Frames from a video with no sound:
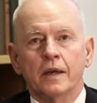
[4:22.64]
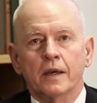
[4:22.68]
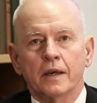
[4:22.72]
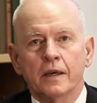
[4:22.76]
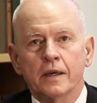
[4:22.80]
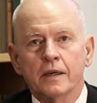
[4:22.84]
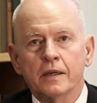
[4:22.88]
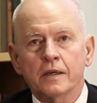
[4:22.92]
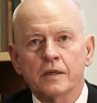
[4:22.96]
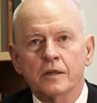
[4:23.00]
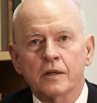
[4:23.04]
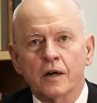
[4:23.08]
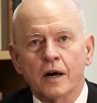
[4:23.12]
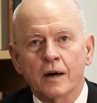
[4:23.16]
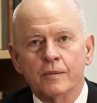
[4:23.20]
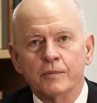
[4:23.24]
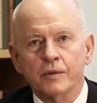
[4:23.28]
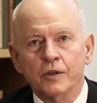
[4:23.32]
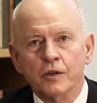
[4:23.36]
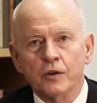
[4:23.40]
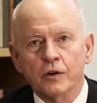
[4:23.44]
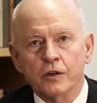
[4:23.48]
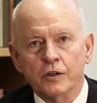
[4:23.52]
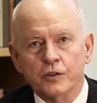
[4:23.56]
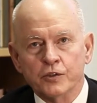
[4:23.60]
In
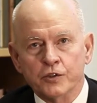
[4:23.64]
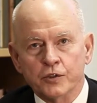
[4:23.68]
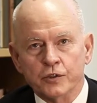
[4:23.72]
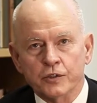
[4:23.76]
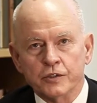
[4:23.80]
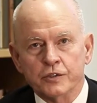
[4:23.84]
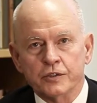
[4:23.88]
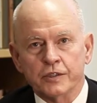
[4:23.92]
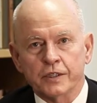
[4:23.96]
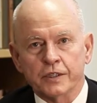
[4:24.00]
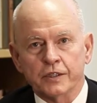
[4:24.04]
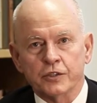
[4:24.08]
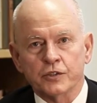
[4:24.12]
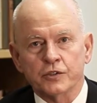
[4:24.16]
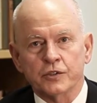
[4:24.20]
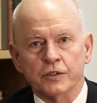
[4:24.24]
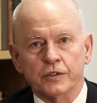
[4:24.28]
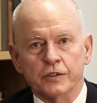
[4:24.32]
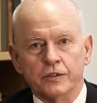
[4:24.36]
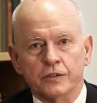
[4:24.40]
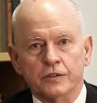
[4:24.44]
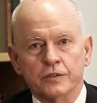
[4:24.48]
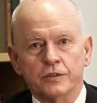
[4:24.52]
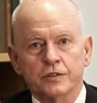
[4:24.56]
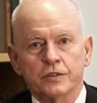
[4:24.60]
common law
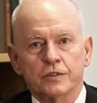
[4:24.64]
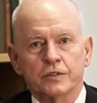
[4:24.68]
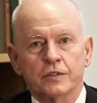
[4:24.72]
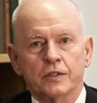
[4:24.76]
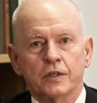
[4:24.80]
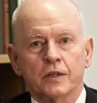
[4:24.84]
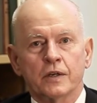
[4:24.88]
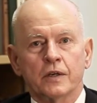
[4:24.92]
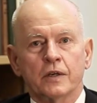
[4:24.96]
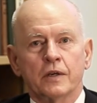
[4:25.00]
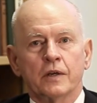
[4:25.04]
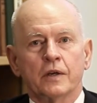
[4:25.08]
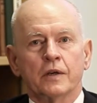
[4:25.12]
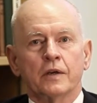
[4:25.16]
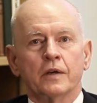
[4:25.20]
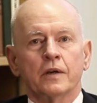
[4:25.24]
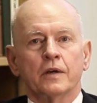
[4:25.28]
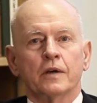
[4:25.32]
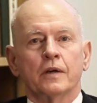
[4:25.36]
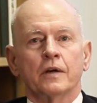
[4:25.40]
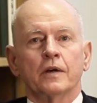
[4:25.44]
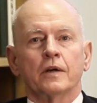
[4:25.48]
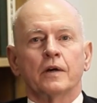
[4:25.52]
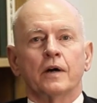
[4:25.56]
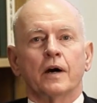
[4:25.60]
jurisdictions,
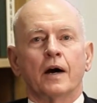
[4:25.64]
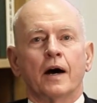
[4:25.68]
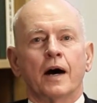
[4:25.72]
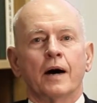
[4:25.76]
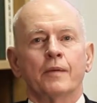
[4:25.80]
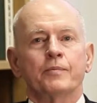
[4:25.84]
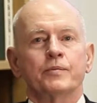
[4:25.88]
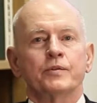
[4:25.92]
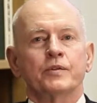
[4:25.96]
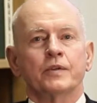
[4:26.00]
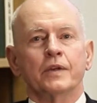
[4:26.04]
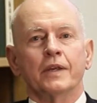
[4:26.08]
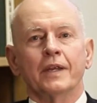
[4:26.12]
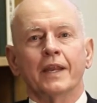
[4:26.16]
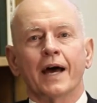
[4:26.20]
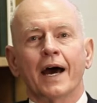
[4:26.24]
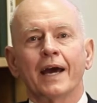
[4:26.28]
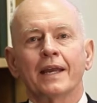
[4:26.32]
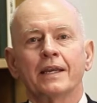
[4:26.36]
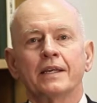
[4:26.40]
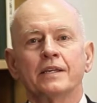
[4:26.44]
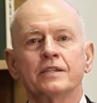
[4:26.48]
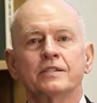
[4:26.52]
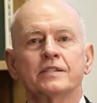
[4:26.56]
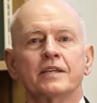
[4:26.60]
up to
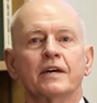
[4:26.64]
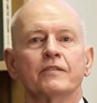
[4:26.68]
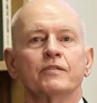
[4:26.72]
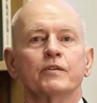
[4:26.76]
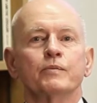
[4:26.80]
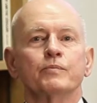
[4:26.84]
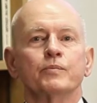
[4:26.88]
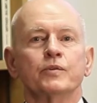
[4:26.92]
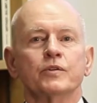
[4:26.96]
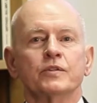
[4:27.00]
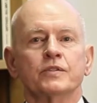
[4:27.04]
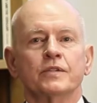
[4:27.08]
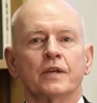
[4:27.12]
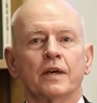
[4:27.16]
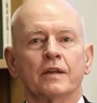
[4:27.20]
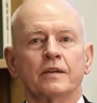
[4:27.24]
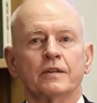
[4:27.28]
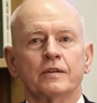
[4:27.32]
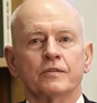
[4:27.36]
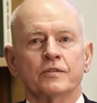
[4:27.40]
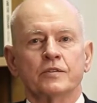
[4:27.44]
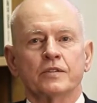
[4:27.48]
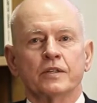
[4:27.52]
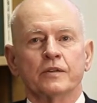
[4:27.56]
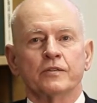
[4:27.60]
97%
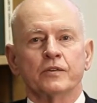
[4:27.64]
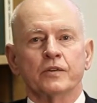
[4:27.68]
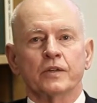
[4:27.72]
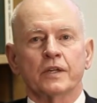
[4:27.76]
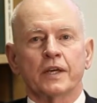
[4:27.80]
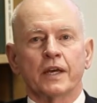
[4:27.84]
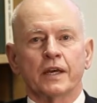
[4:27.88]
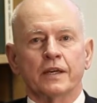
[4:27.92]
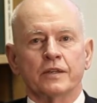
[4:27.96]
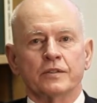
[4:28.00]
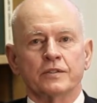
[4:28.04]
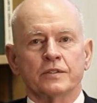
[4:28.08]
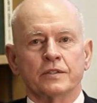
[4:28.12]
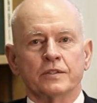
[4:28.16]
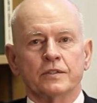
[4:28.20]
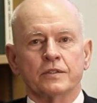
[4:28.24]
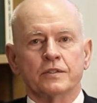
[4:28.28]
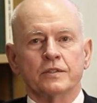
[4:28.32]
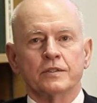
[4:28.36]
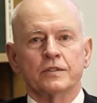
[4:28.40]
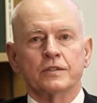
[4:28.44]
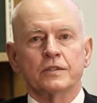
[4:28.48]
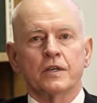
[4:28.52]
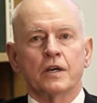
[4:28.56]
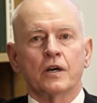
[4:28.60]
of civil
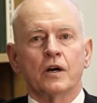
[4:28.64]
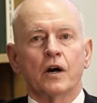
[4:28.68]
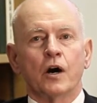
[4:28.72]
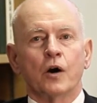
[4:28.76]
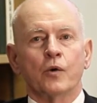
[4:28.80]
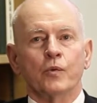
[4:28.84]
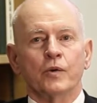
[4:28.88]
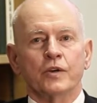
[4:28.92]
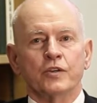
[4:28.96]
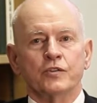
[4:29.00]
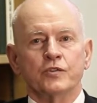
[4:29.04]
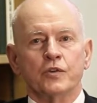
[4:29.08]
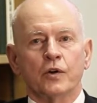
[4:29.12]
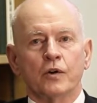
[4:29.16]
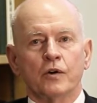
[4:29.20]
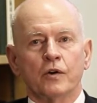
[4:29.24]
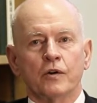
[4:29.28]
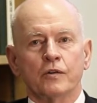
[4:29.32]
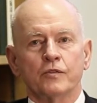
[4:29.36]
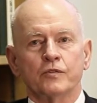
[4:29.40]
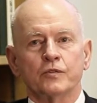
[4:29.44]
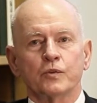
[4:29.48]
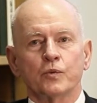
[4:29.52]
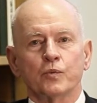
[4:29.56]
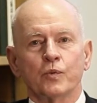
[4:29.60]
cases are
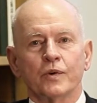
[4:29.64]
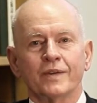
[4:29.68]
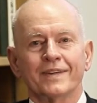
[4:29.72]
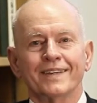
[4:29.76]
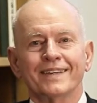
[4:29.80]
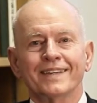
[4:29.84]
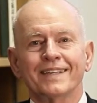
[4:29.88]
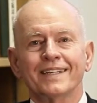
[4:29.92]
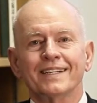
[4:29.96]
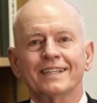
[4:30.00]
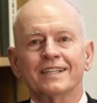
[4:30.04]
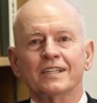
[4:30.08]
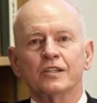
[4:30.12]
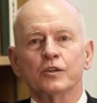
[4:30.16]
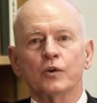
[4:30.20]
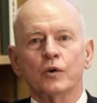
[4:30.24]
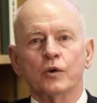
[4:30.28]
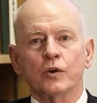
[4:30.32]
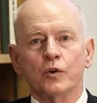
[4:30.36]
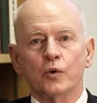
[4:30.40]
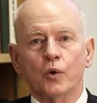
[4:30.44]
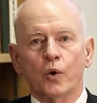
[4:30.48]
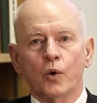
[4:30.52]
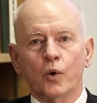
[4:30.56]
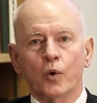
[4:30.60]
resolved with little or
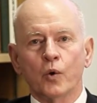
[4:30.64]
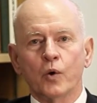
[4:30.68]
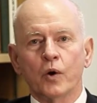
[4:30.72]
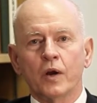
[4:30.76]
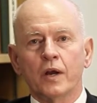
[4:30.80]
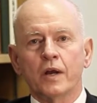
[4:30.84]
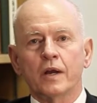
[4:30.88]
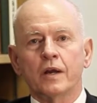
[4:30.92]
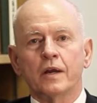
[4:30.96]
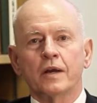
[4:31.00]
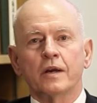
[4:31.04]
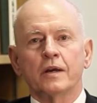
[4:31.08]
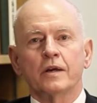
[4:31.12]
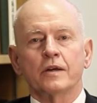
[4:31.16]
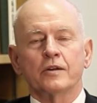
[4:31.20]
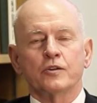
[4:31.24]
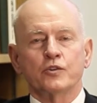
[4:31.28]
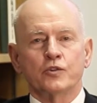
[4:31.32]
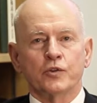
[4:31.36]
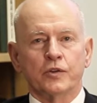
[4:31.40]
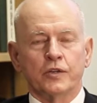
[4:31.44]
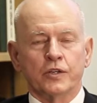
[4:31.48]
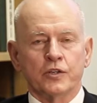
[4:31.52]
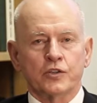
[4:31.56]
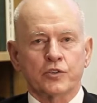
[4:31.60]
no
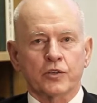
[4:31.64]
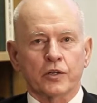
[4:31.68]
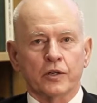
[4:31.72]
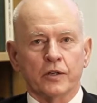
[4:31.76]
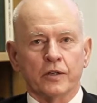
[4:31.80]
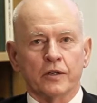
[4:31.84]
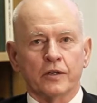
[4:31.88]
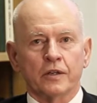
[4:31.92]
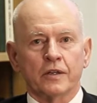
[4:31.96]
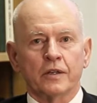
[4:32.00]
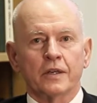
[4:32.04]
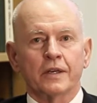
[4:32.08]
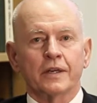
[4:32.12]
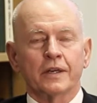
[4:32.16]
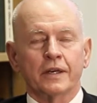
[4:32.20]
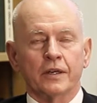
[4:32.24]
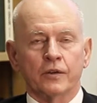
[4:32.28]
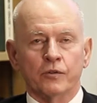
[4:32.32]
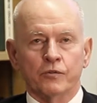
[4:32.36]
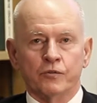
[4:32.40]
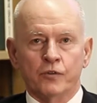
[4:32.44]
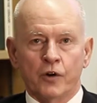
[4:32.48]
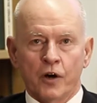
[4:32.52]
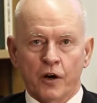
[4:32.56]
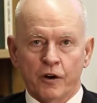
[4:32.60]
judicial
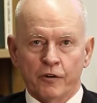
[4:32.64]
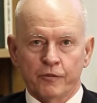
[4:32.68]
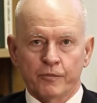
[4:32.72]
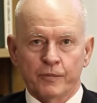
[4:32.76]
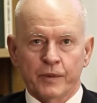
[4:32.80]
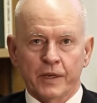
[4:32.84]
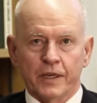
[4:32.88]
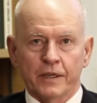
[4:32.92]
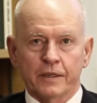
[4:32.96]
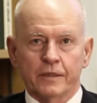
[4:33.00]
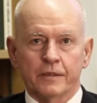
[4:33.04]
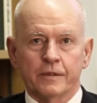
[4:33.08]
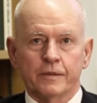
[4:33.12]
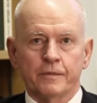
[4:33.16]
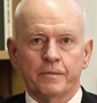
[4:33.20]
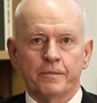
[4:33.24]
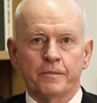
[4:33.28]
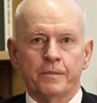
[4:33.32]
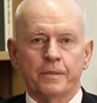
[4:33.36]
involvement.